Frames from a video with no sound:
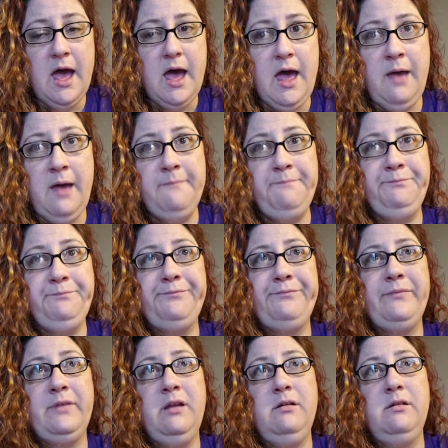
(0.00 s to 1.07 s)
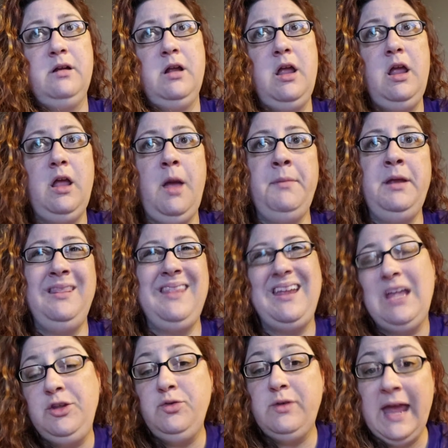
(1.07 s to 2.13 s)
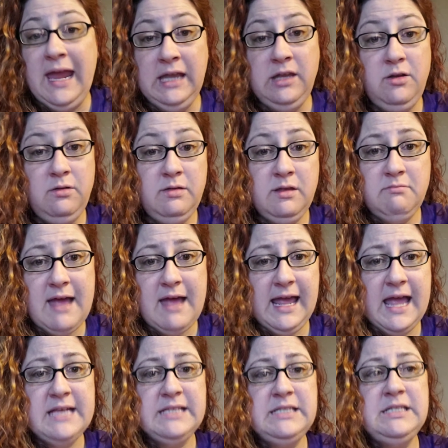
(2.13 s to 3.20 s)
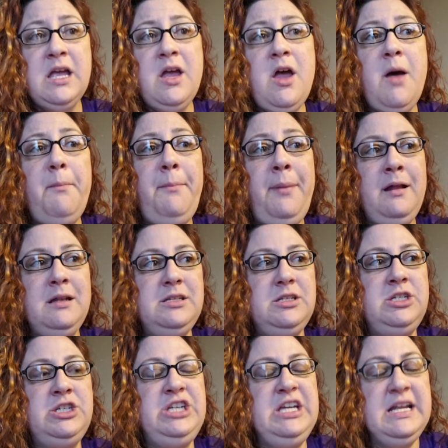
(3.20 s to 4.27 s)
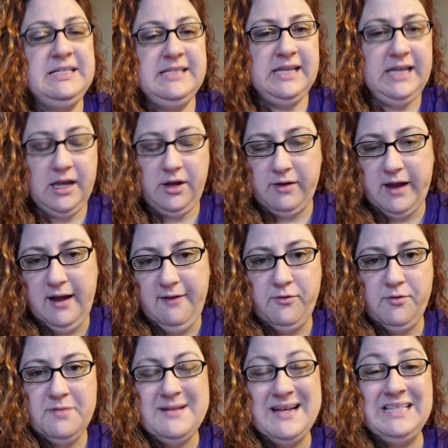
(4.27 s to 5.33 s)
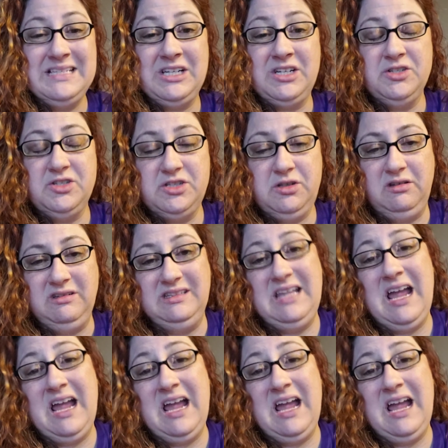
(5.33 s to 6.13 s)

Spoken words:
I mean, you can do them, I guess, but she doesn't get credit for them as a consultant.